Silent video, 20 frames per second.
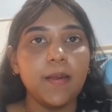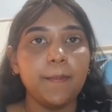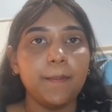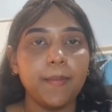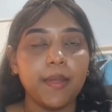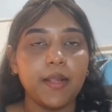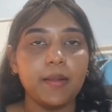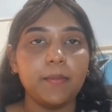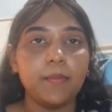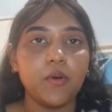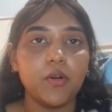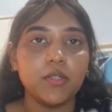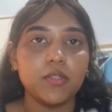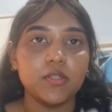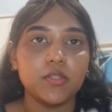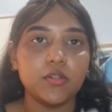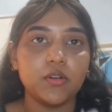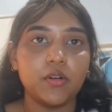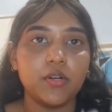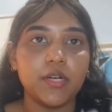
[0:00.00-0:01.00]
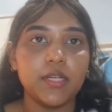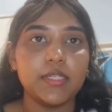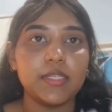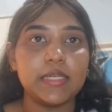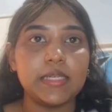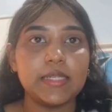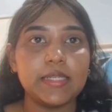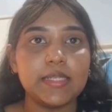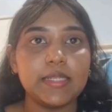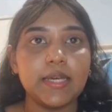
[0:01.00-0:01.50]
mailbox
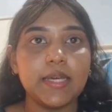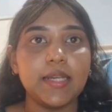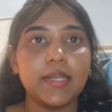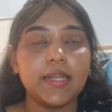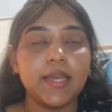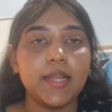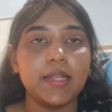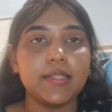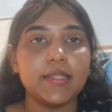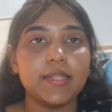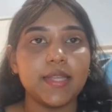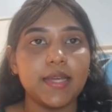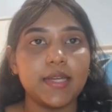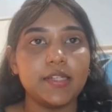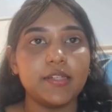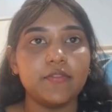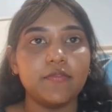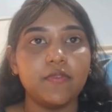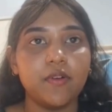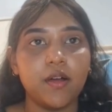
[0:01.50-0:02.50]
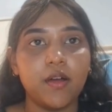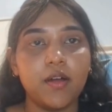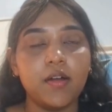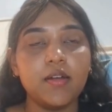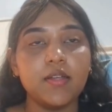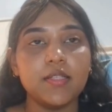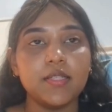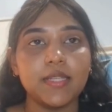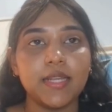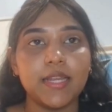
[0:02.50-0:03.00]
storage inside
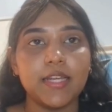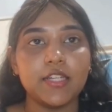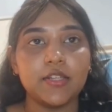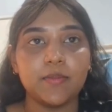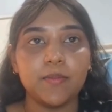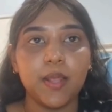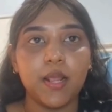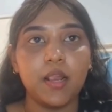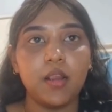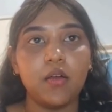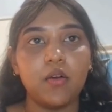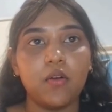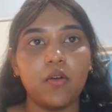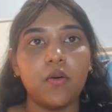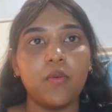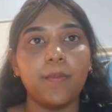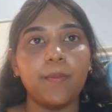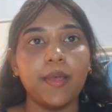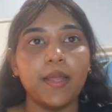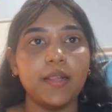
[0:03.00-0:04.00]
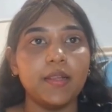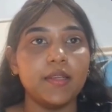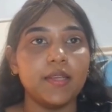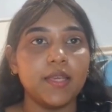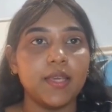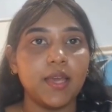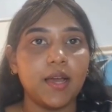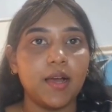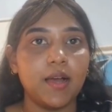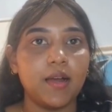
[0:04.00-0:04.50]
/var/mail or mail
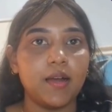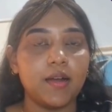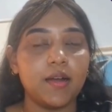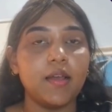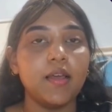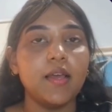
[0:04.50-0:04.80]
dir,